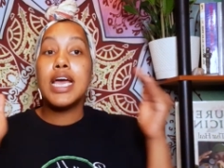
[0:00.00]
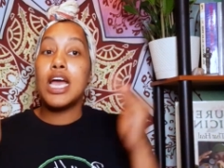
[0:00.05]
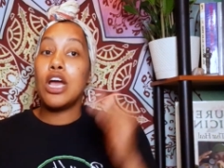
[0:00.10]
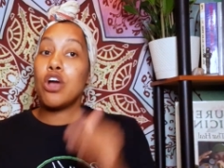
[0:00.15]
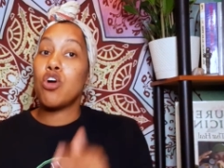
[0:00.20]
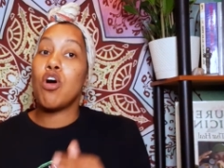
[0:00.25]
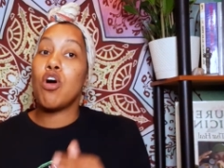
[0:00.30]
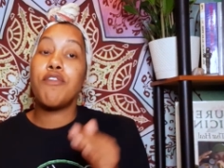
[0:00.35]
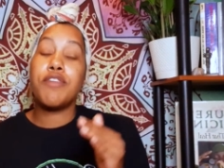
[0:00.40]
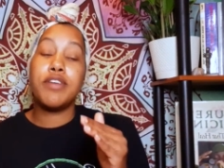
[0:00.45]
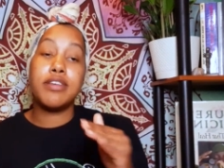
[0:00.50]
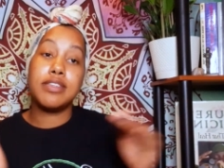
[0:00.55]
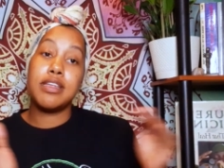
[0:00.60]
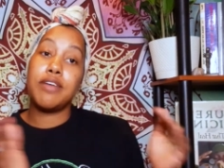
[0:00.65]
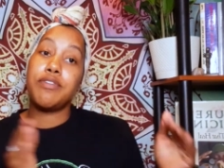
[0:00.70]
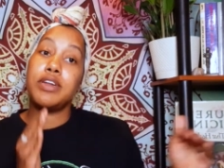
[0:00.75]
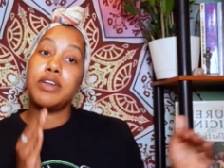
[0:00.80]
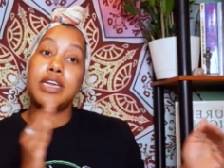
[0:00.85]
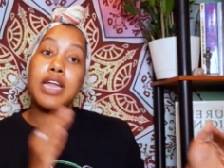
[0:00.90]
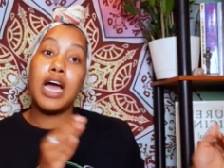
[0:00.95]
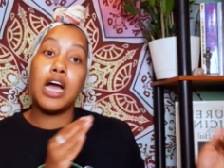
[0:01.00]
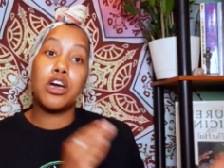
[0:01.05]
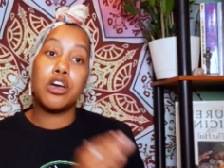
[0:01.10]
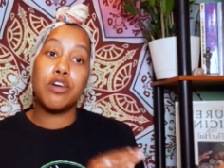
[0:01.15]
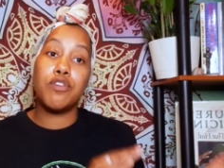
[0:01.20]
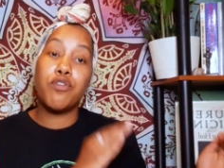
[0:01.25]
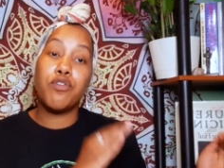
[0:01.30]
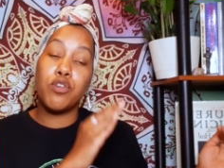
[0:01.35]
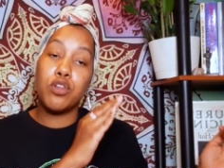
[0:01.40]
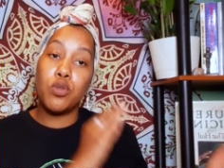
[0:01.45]
And coffee is definitely not
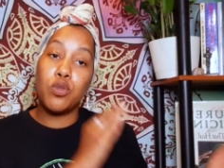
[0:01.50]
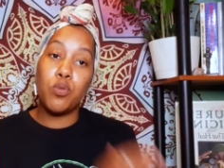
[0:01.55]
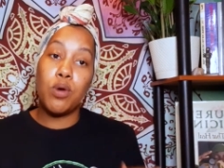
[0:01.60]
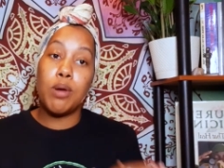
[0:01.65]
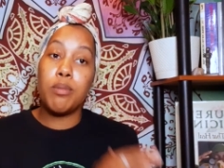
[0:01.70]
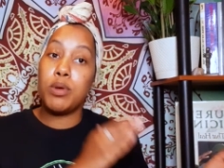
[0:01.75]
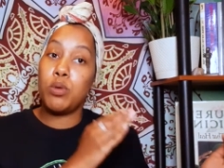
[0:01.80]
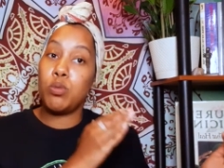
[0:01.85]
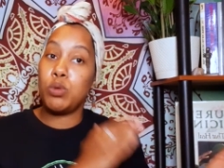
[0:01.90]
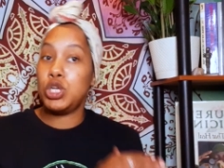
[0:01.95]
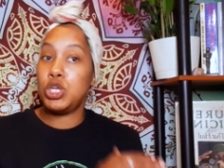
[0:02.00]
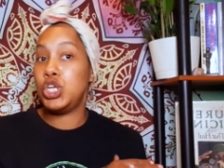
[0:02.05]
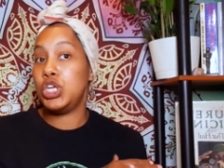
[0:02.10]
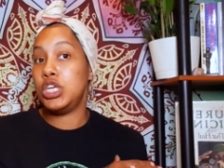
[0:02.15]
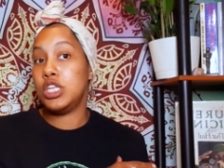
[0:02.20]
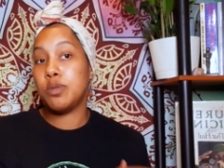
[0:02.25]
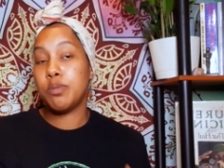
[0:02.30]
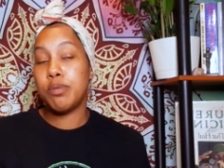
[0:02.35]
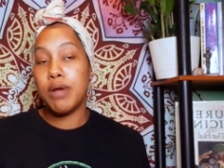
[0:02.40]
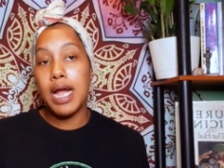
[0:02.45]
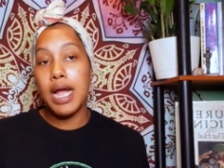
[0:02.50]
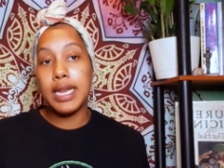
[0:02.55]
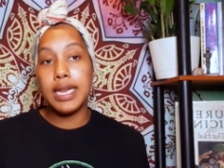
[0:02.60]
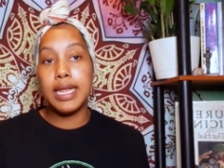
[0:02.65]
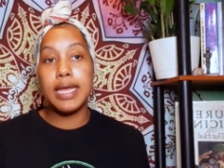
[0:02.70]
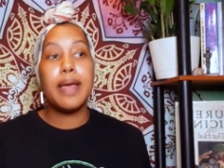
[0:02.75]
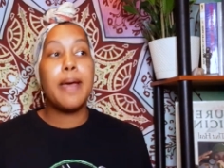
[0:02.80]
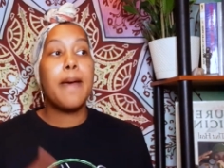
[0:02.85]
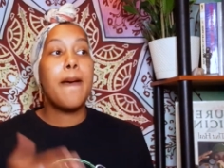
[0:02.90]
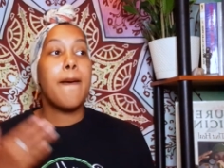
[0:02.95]
good for the woman when she's
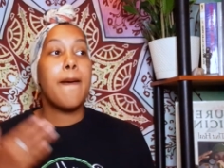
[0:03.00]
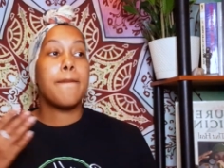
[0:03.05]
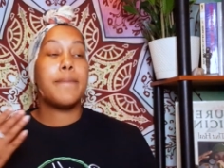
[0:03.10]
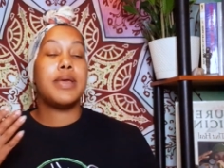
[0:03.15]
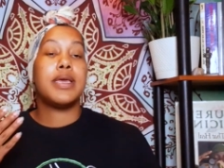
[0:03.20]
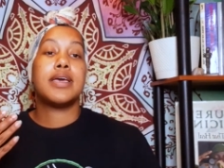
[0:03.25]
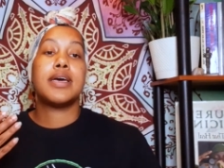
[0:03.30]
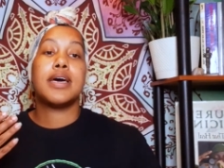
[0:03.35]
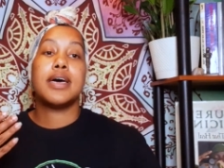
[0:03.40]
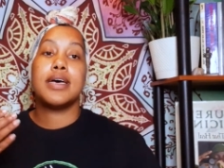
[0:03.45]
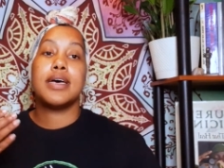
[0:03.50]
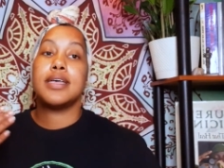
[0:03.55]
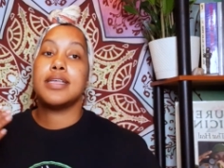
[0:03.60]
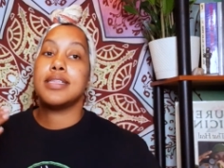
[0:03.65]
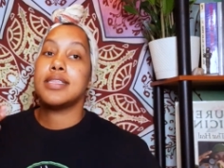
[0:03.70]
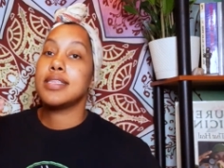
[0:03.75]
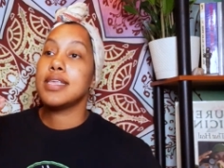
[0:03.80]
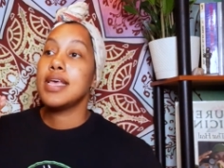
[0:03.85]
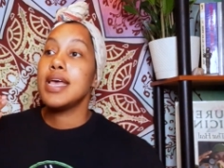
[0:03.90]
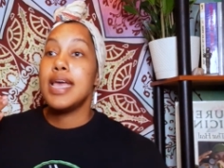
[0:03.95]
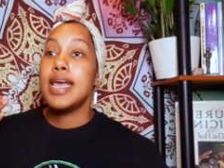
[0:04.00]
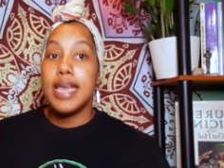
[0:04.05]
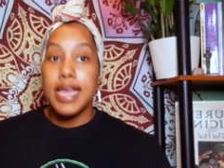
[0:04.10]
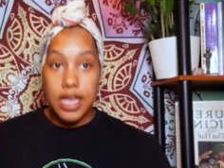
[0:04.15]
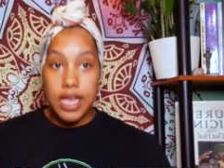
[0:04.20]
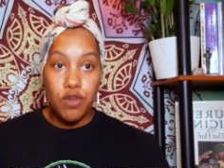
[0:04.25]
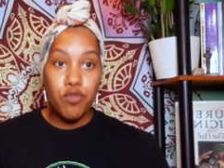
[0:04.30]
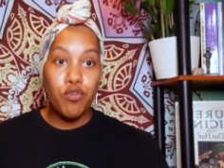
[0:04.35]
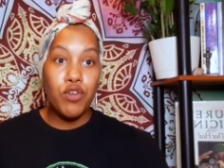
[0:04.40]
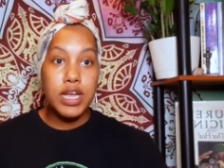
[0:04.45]
pregnant, because
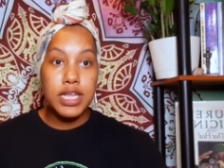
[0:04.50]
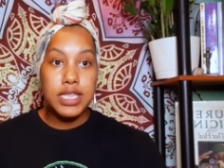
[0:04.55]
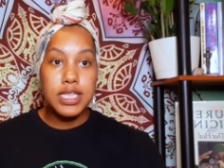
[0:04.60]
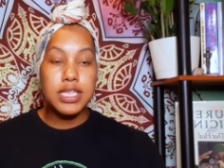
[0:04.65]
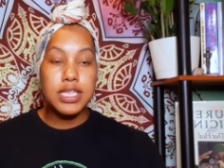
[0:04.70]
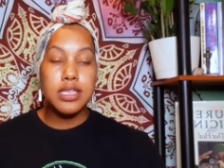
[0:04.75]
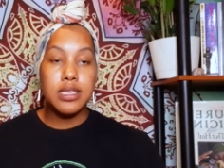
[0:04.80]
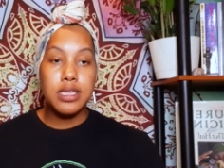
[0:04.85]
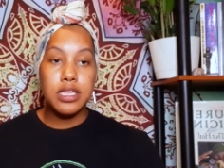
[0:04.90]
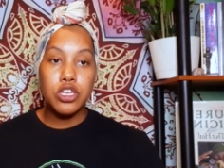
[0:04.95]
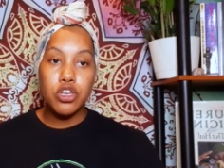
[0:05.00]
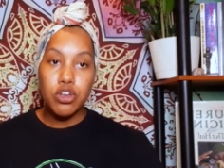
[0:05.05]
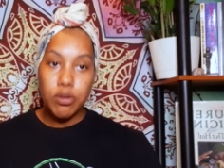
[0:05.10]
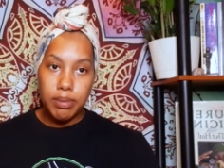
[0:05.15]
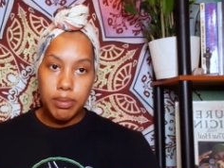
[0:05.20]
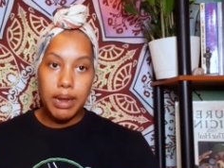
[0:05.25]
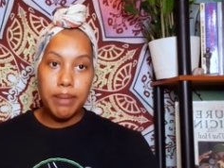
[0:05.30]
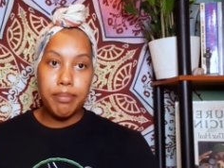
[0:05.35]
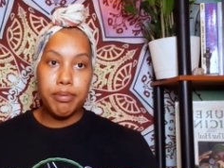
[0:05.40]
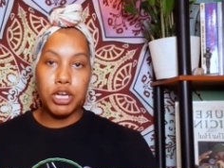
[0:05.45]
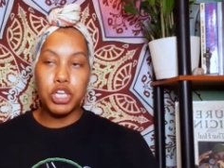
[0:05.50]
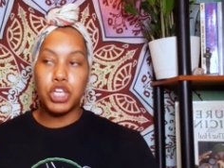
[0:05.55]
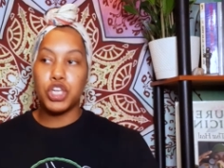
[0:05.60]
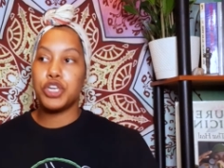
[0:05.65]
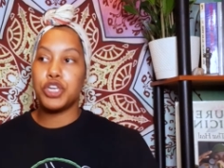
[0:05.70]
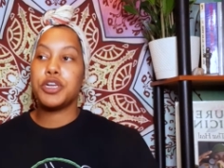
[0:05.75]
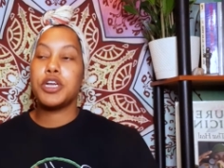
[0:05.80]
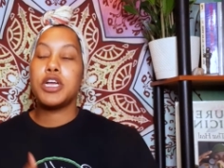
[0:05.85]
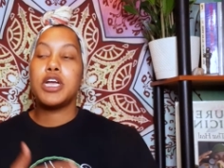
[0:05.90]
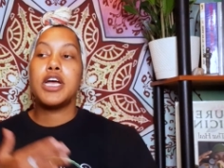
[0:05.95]
it raises your blood
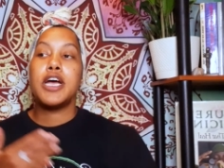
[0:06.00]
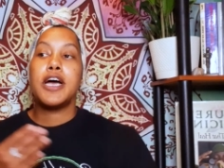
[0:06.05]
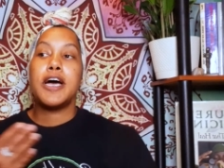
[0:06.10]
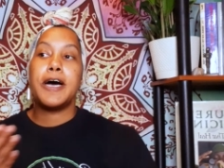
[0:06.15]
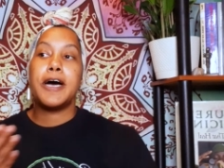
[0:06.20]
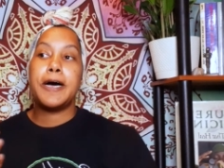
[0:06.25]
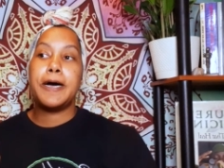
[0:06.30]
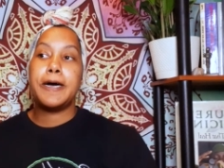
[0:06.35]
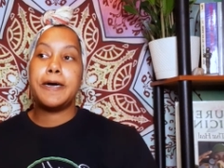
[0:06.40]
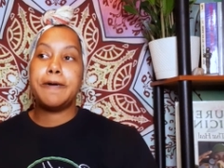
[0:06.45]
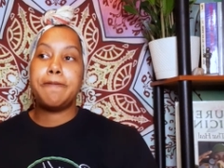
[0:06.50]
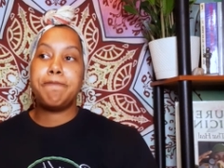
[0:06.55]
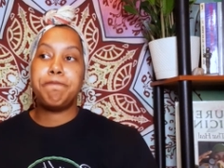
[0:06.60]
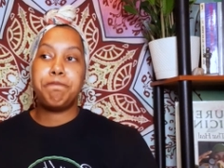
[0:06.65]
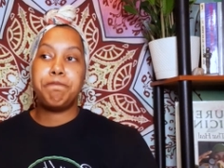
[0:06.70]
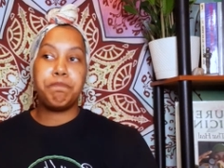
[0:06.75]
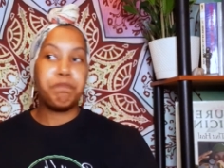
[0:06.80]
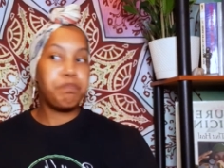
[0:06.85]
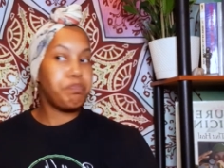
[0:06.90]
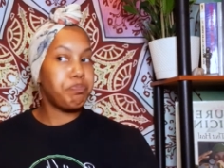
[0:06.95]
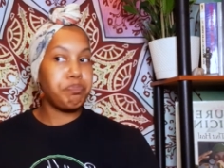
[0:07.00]
pressure. Um,